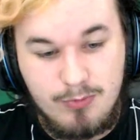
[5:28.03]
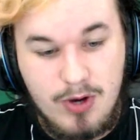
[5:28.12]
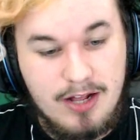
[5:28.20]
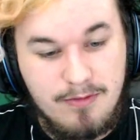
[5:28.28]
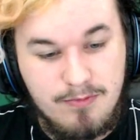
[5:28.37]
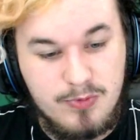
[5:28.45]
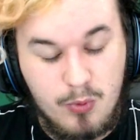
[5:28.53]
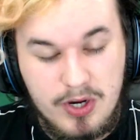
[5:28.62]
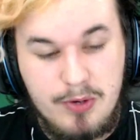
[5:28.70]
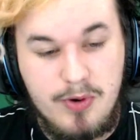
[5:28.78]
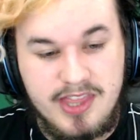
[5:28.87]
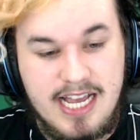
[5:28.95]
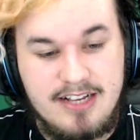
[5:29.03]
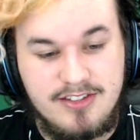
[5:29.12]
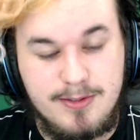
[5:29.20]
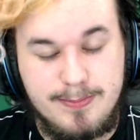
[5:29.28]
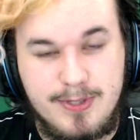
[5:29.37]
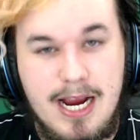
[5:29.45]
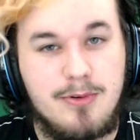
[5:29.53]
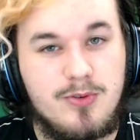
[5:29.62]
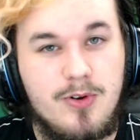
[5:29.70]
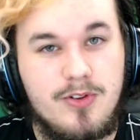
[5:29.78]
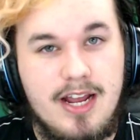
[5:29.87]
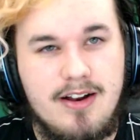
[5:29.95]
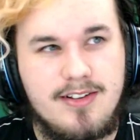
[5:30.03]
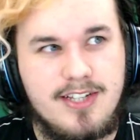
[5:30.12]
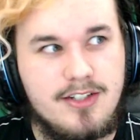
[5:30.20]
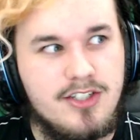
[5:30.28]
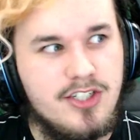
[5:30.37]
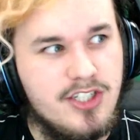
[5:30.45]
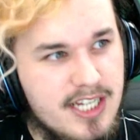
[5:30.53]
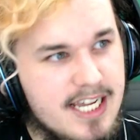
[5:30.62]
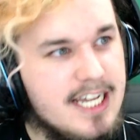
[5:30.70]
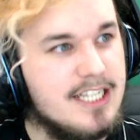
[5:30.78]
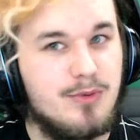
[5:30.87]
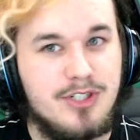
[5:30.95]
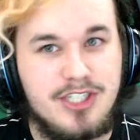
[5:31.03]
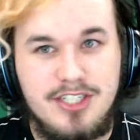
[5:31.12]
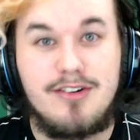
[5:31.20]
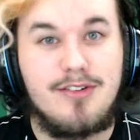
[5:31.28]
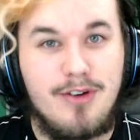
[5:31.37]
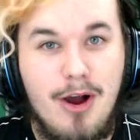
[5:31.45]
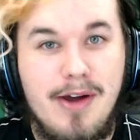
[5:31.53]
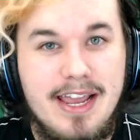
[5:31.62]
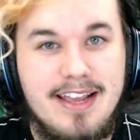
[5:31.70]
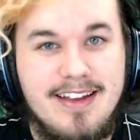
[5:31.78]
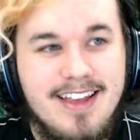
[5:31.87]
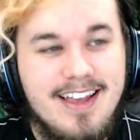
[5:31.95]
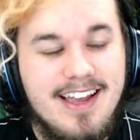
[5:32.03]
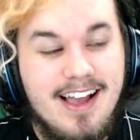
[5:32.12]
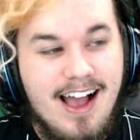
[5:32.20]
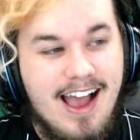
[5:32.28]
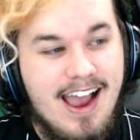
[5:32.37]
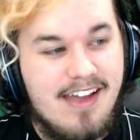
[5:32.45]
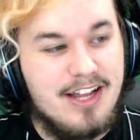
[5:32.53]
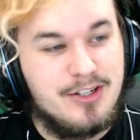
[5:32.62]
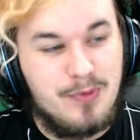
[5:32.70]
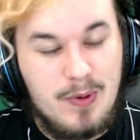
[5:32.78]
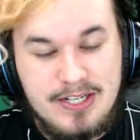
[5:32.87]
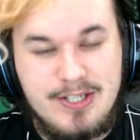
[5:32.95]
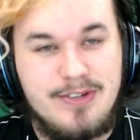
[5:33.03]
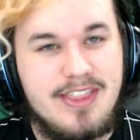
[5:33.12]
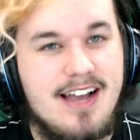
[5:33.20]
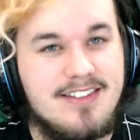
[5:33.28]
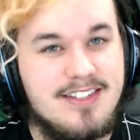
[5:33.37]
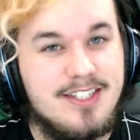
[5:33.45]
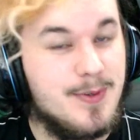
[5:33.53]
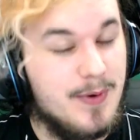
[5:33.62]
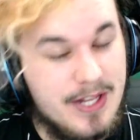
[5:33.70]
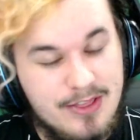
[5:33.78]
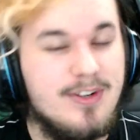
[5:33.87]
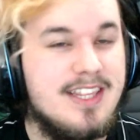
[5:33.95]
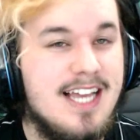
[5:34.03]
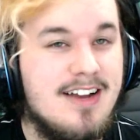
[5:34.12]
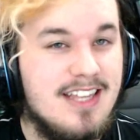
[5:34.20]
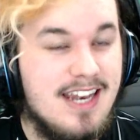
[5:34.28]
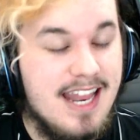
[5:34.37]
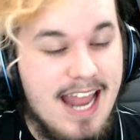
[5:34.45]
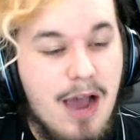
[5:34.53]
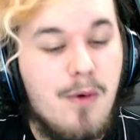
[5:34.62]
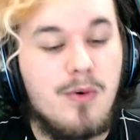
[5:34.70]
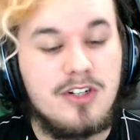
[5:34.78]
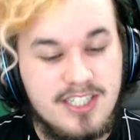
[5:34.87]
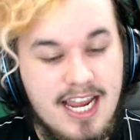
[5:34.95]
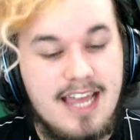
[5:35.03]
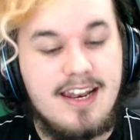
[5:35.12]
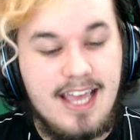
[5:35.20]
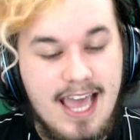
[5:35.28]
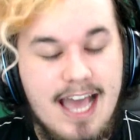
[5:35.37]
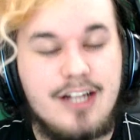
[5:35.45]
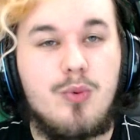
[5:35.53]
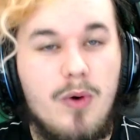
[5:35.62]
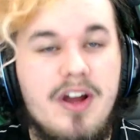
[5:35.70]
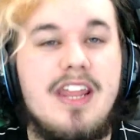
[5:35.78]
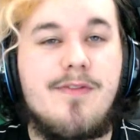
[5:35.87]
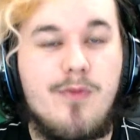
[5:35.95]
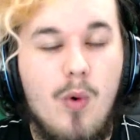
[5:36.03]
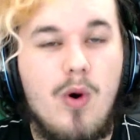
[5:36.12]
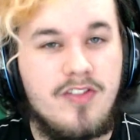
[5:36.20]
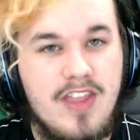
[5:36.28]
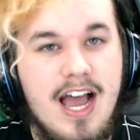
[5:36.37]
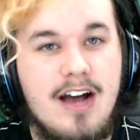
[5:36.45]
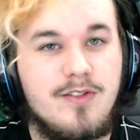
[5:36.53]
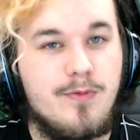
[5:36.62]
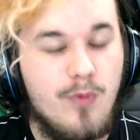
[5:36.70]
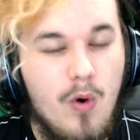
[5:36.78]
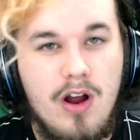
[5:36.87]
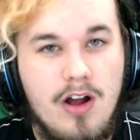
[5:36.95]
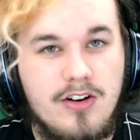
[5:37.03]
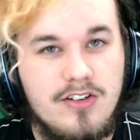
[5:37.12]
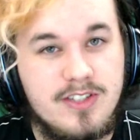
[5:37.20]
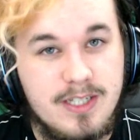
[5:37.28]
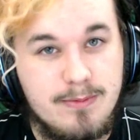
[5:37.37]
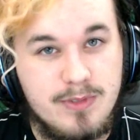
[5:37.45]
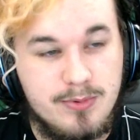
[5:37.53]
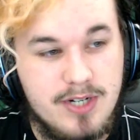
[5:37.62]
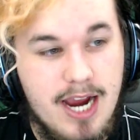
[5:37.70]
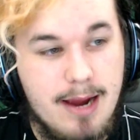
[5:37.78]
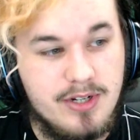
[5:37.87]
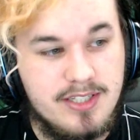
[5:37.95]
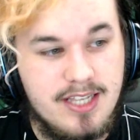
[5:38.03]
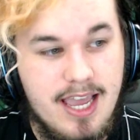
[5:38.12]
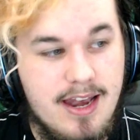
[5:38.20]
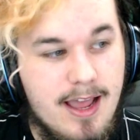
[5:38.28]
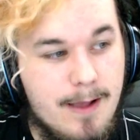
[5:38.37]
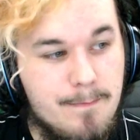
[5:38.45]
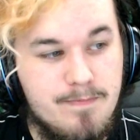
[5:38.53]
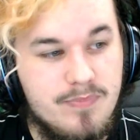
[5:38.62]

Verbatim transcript: well, twenty-one thousand subscribers rolled around. I was like, geez, we're still growing. And then twenty-two thousand, twenty-three thousand. Now we're standing at twenty-four thousand four hundred and some subscribers, and